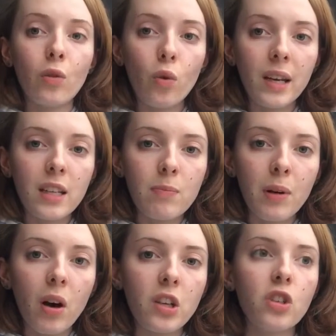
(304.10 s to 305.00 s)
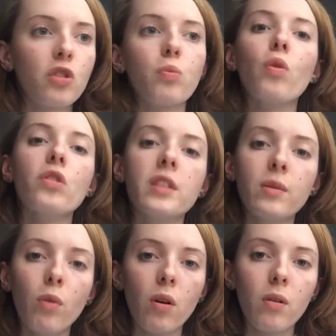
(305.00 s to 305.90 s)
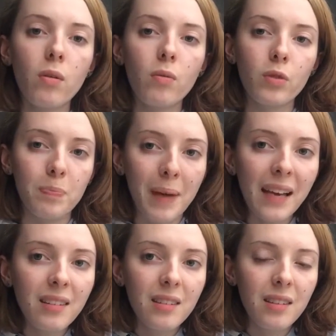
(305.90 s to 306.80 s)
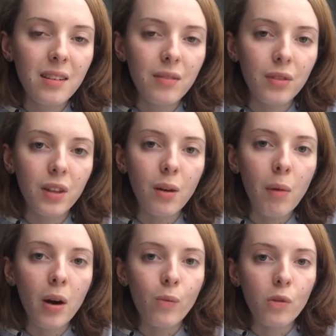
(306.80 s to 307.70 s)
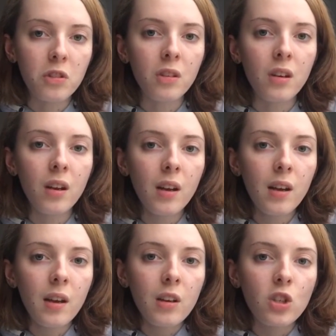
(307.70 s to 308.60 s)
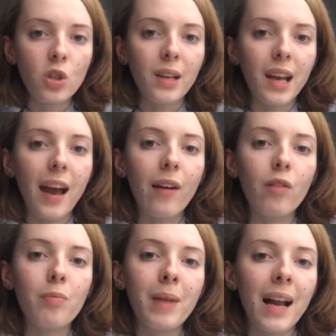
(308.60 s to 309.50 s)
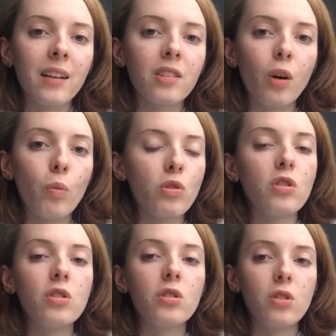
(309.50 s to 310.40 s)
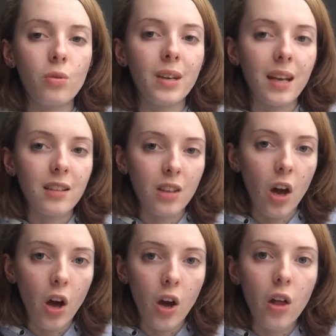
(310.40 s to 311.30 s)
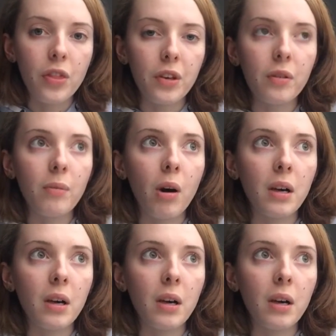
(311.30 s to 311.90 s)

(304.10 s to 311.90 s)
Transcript: annoyed, but I just wanted what was best for them. I wasn't doing it out of malice. I wasn't doing it to hurt them.